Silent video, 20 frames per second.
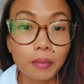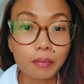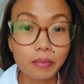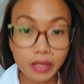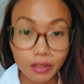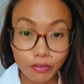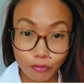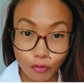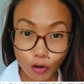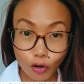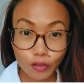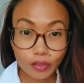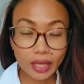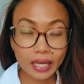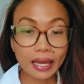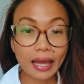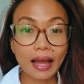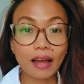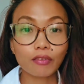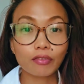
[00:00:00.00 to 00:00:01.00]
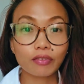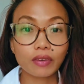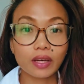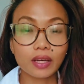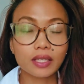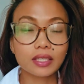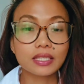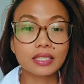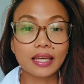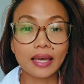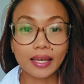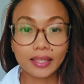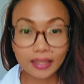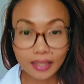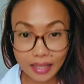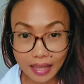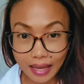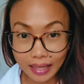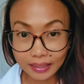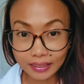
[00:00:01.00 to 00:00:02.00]
before the cafes and
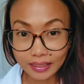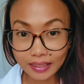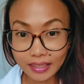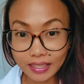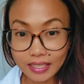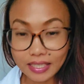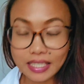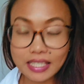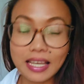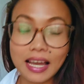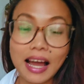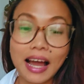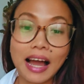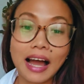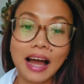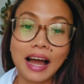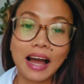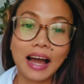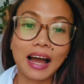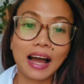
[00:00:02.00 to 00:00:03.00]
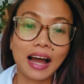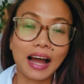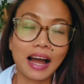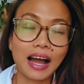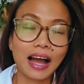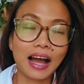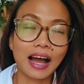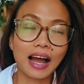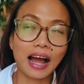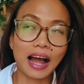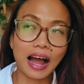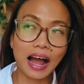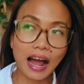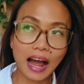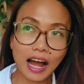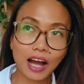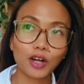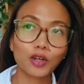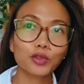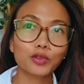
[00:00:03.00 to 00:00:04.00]
the lattes,
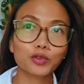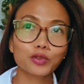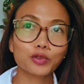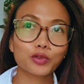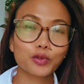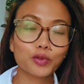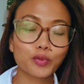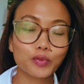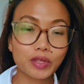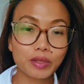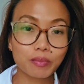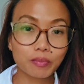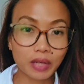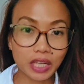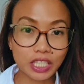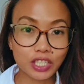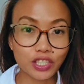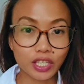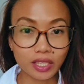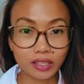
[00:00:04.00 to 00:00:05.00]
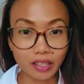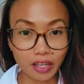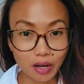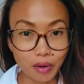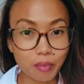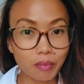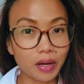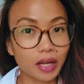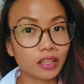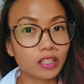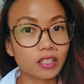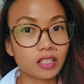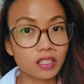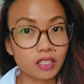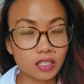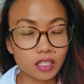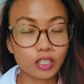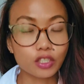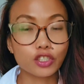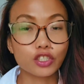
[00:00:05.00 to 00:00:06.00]
how do we budget our money
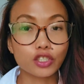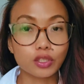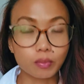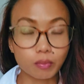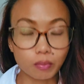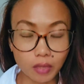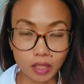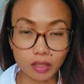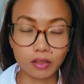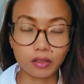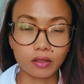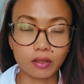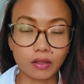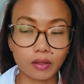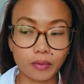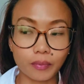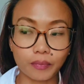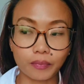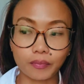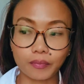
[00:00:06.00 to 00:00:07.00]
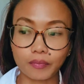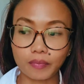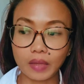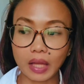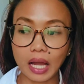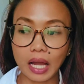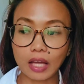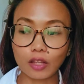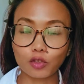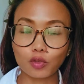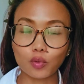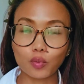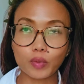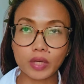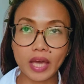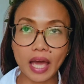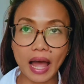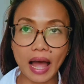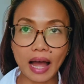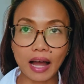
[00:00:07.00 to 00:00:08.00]
each month? Do
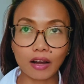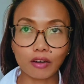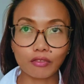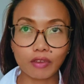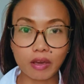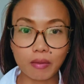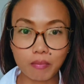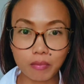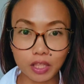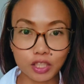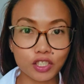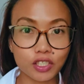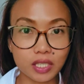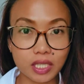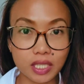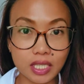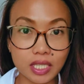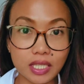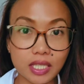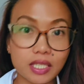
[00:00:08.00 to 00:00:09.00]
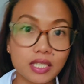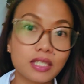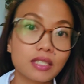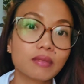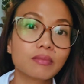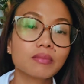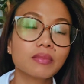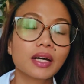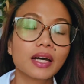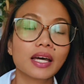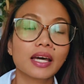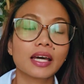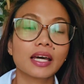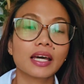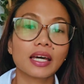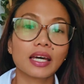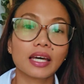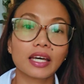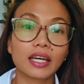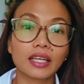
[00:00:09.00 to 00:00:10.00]
we have a budgeting system?
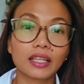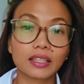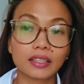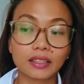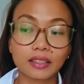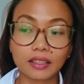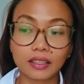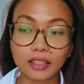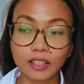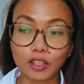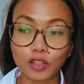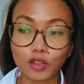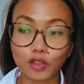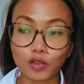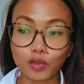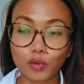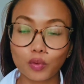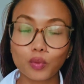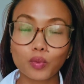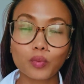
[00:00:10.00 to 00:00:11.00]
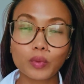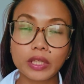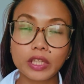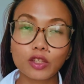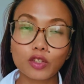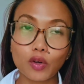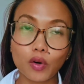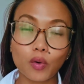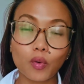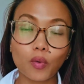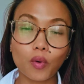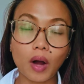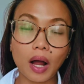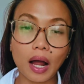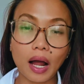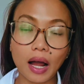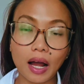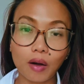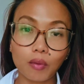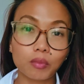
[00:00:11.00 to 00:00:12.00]
And do we know
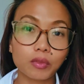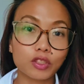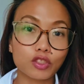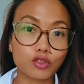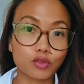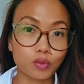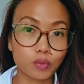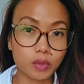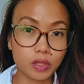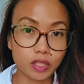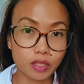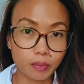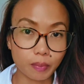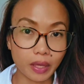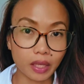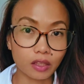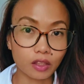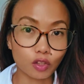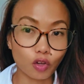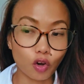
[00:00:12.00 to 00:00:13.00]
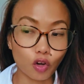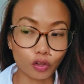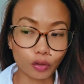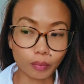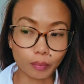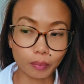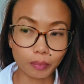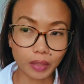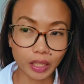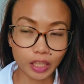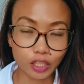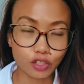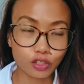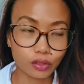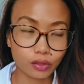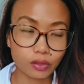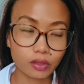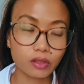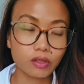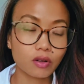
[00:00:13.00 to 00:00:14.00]
how much do we spend on
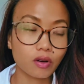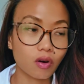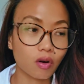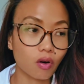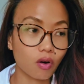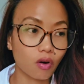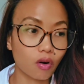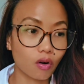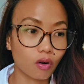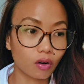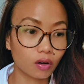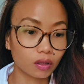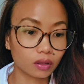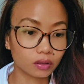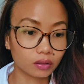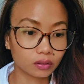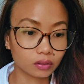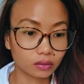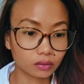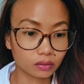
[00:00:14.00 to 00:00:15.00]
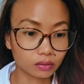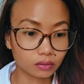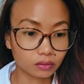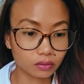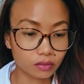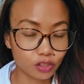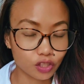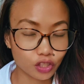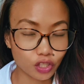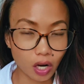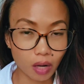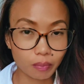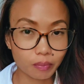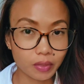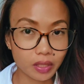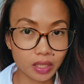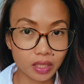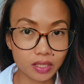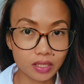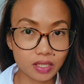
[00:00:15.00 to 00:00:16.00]
pleasure, on
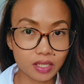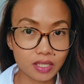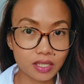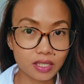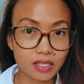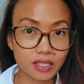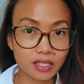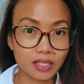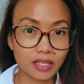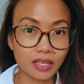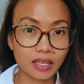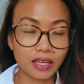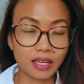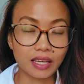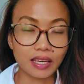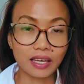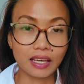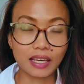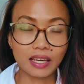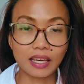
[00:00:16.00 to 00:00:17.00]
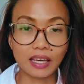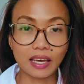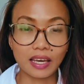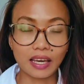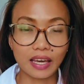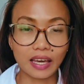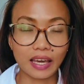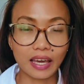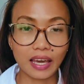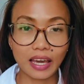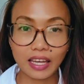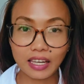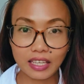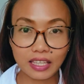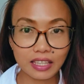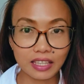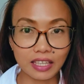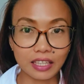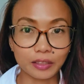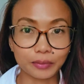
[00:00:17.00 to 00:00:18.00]
shoppings,
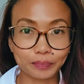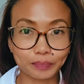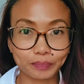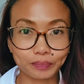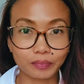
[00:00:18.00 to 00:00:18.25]
anything?